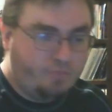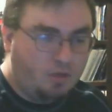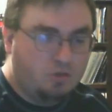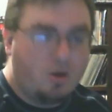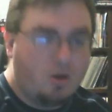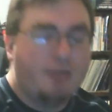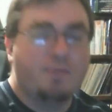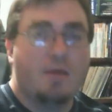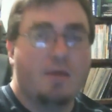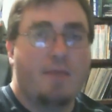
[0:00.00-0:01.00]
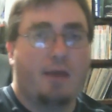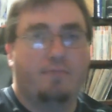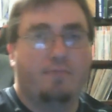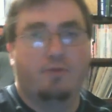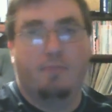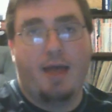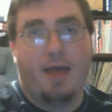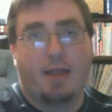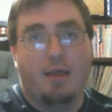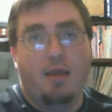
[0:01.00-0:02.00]
try to be about a foot back.
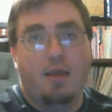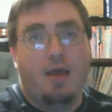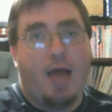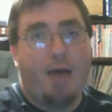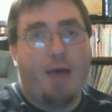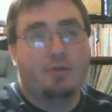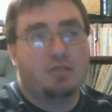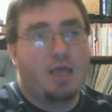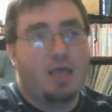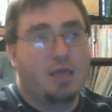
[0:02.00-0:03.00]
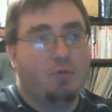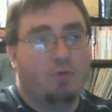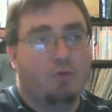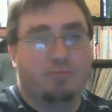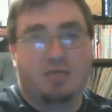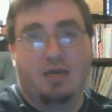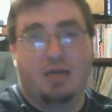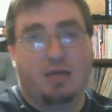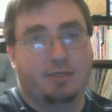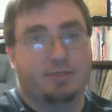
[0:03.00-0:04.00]
I would say anywhere from 10
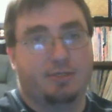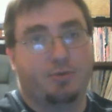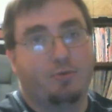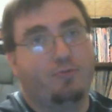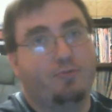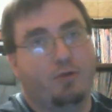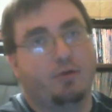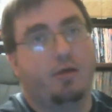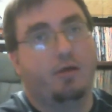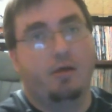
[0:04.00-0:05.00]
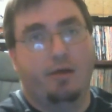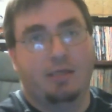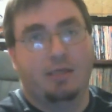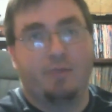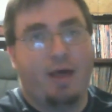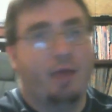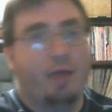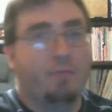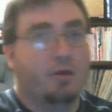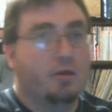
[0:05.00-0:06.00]
inches to a foot is fine,
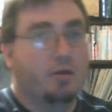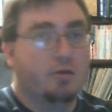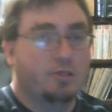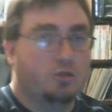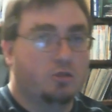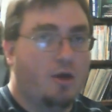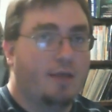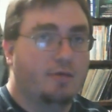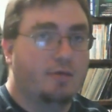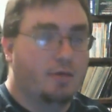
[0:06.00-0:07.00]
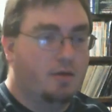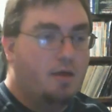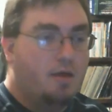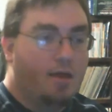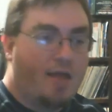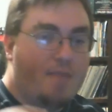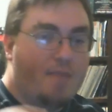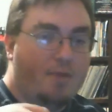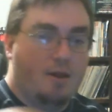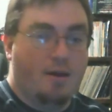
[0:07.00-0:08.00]
but just try to keep it
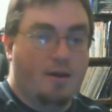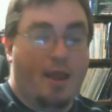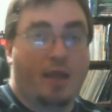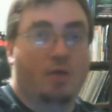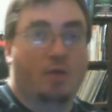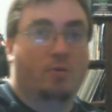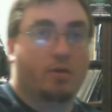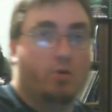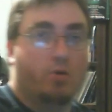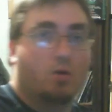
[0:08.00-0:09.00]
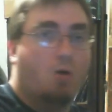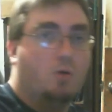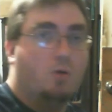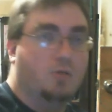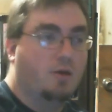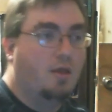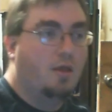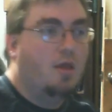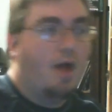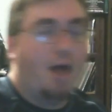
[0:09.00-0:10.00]
at an angle and go across it.
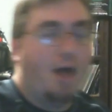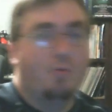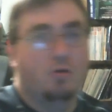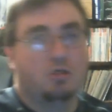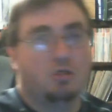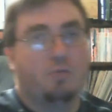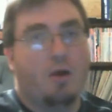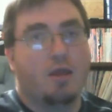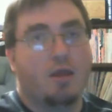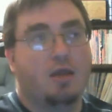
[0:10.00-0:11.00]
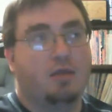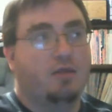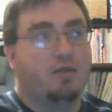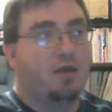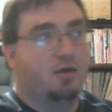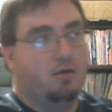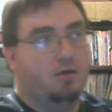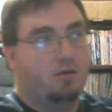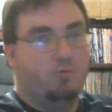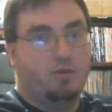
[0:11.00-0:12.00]
I wouldn't spray anything
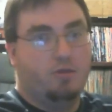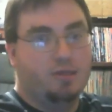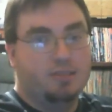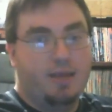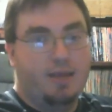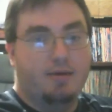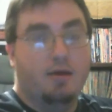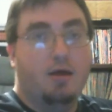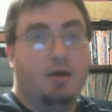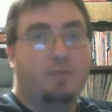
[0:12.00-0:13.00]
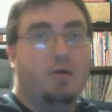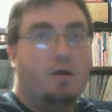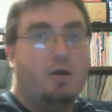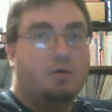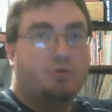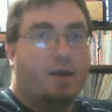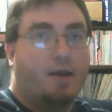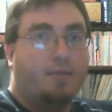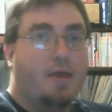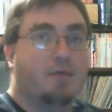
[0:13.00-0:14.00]
with it sitting up. Try to
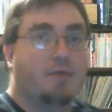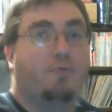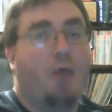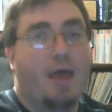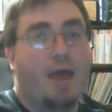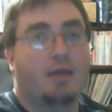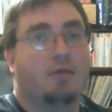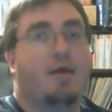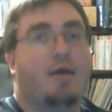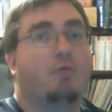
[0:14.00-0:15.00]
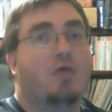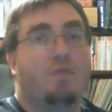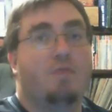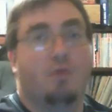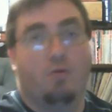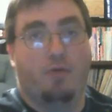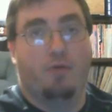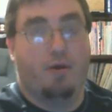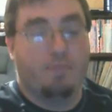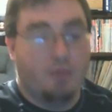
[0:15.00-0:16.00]
lay it flat, and that'll keep it on there.